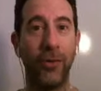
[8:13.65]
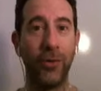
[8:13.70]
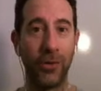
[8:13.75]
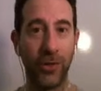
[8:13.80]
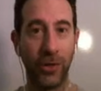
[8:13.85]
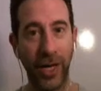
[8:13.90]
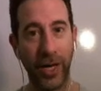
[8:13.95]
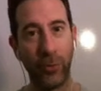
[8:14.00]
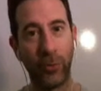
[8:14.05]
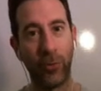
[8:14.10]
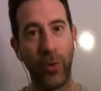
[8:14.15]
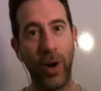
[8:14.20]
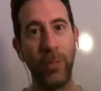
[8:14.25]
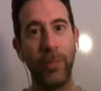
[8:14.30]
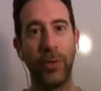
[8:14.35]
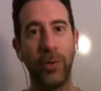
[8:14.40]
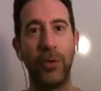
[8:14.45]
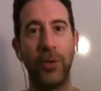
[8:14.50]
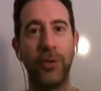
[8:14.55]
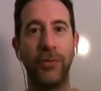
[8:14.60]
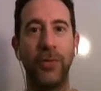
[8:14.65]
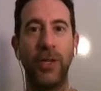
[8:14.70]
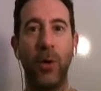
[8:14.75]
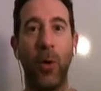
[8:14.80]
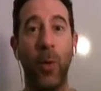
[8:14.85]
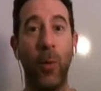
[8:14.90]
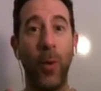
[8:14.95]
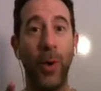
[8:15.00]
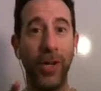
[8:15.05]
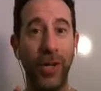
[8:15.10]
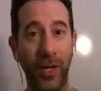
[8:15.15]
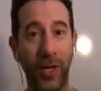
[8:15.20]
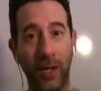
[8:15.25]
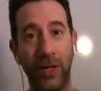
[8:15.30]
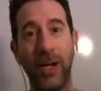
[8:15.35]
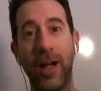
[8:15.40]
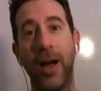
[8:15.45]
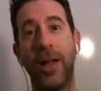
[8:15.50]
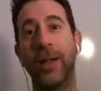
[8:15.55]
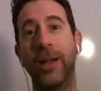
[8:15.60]
There's a link right below this video. I want you to
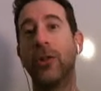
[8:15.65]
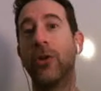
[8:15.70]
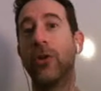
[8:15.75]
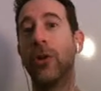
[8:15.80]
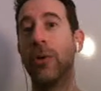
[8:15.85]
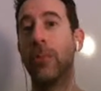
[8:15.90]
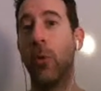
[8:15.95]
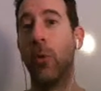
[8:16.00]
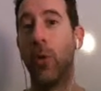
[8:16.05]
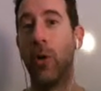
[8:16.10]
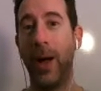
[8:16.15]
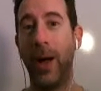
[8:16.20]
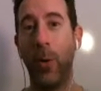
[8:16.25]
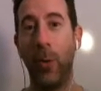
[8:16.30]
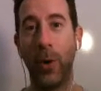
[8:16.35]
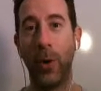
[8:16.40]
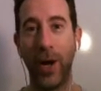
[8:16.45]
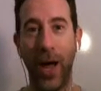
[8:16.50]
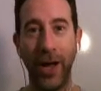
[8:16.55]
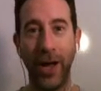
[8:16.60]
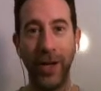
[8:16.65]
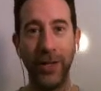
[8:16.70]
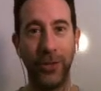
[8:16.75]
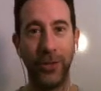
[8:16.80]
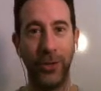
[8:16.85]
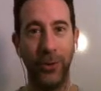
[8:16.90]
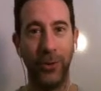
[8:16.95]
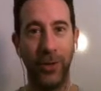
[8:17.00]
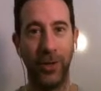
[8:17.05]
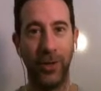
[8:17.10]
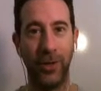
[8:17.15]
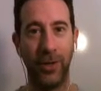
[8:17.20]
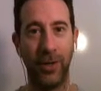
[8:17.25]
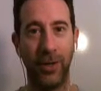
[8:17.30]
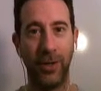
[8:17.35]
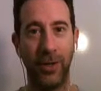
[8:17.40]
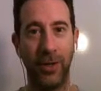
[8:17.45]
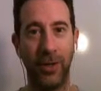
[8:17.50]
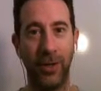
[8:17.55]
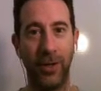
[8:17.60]
click on it, learn more about what I do,
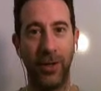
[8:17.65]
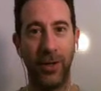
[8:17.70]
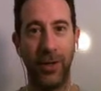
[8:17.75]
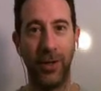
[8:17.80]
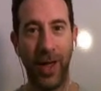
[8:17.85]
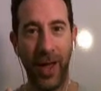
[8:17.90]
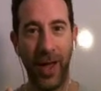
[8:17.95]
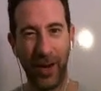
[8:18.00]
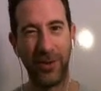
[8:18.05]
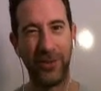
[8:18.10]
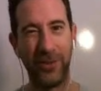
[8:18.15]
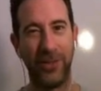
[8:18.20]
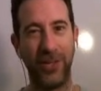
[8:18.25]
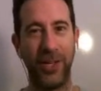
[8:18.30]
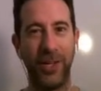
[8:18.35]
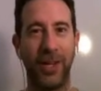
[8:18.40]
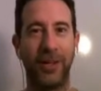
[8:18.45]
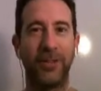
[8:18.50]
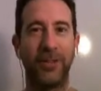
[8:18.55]
and I'll see you